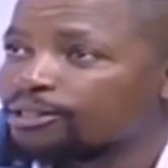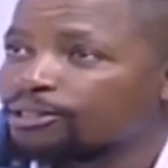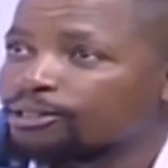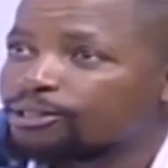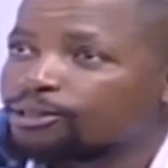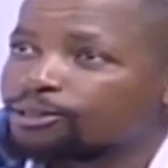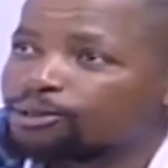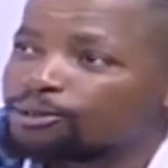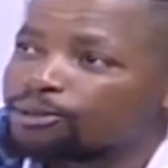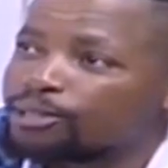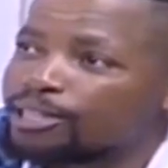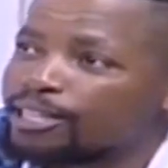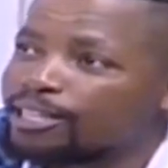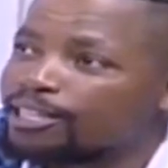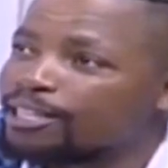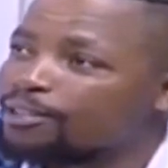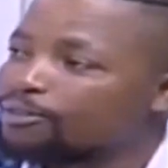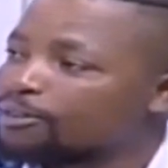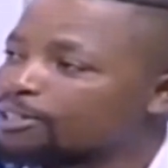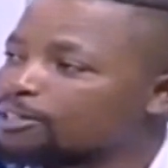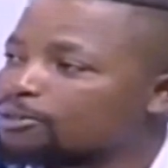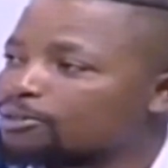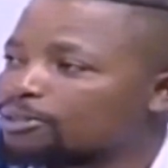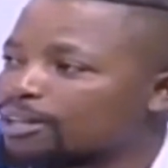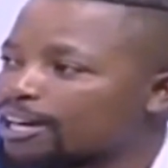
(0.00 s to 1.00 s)
So the
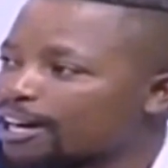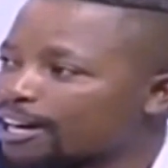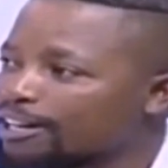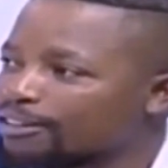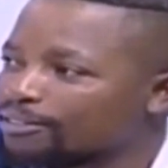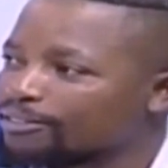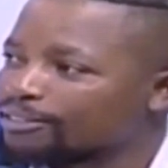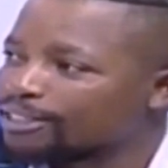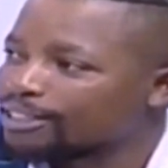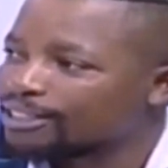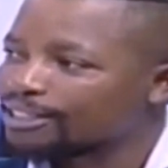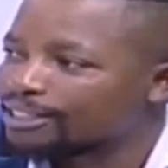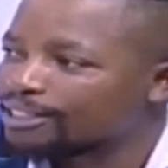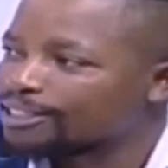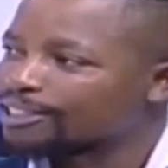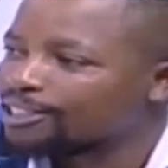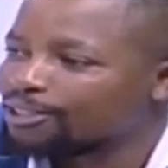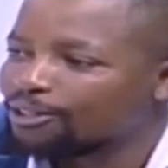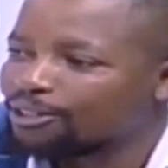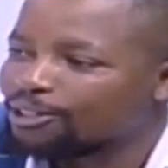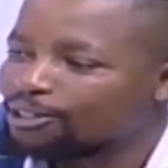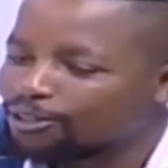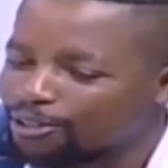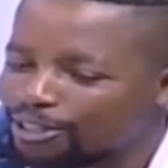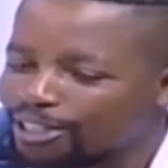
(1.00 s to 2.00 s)
difference we have is
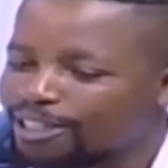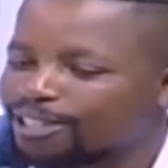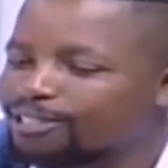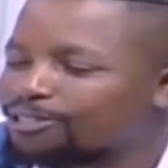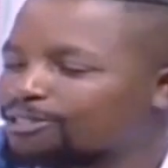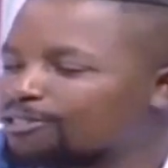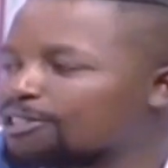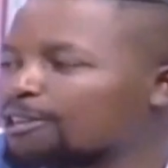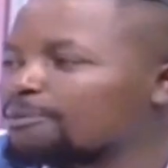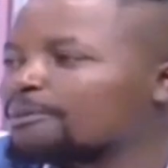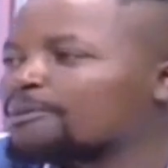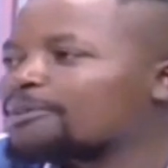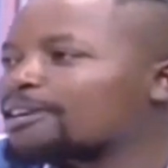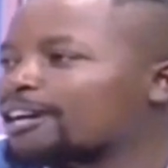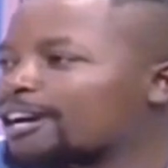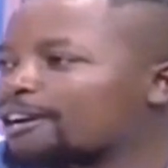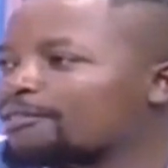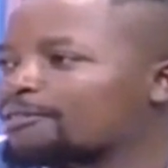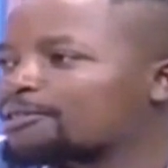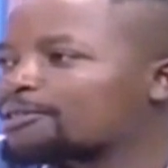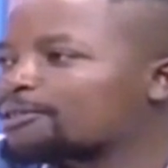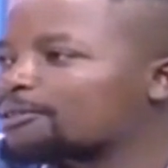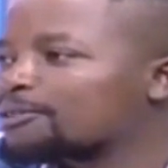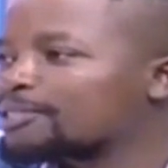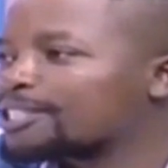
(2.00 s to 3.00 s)
the, the only drama we have
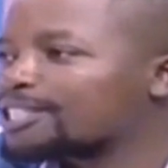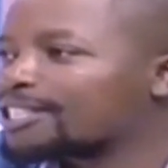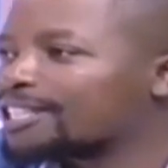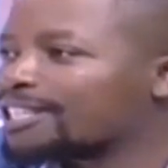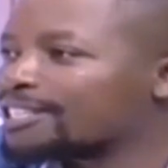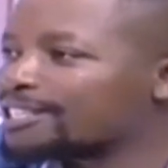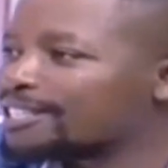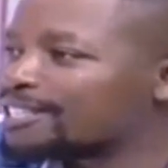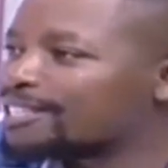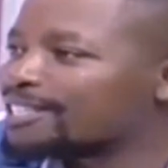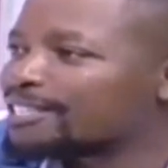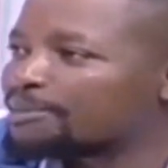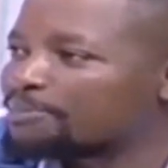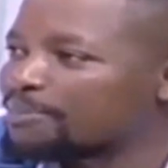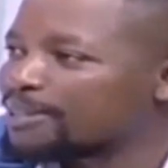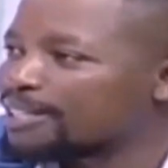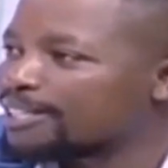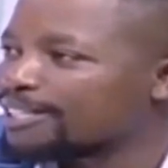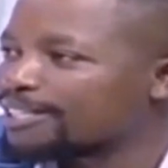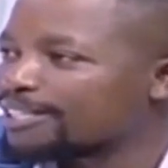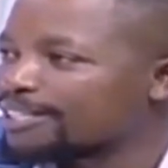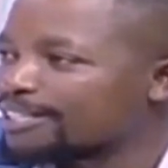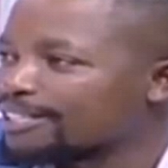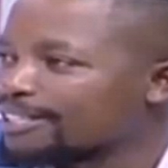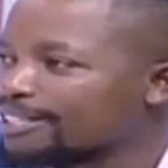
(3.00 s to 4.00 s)
with containers is the
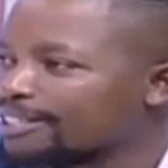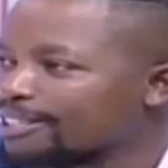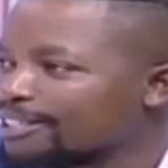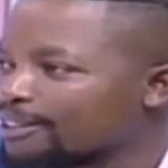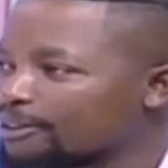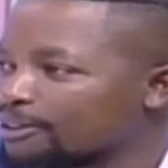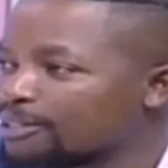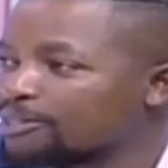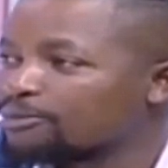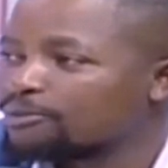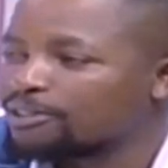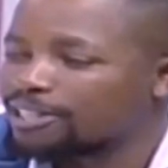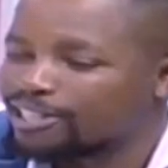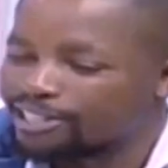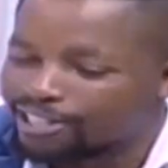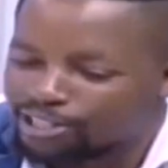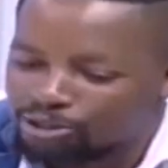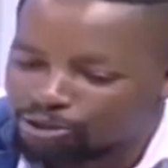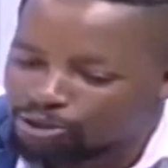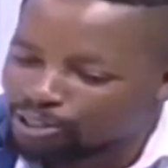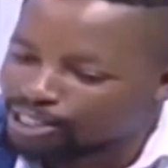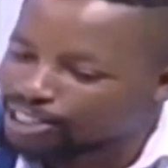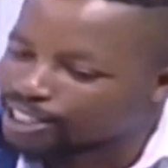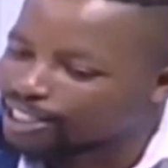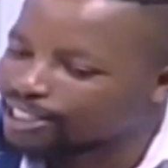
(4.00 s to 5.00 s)
space, because it's very
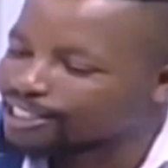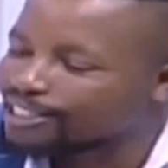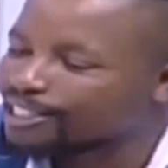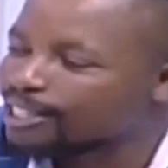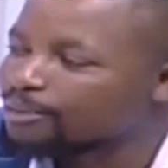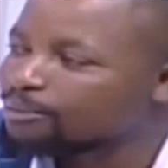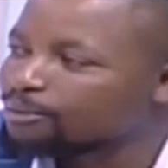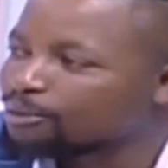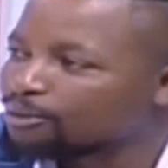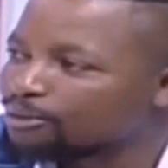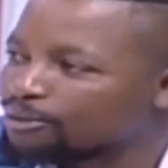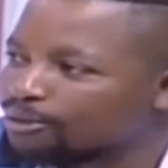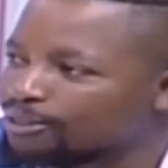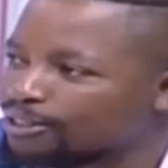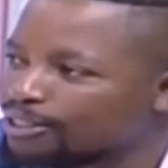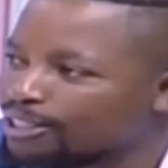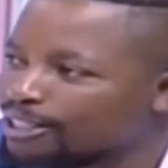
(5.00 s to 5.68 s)
restricting in terms of.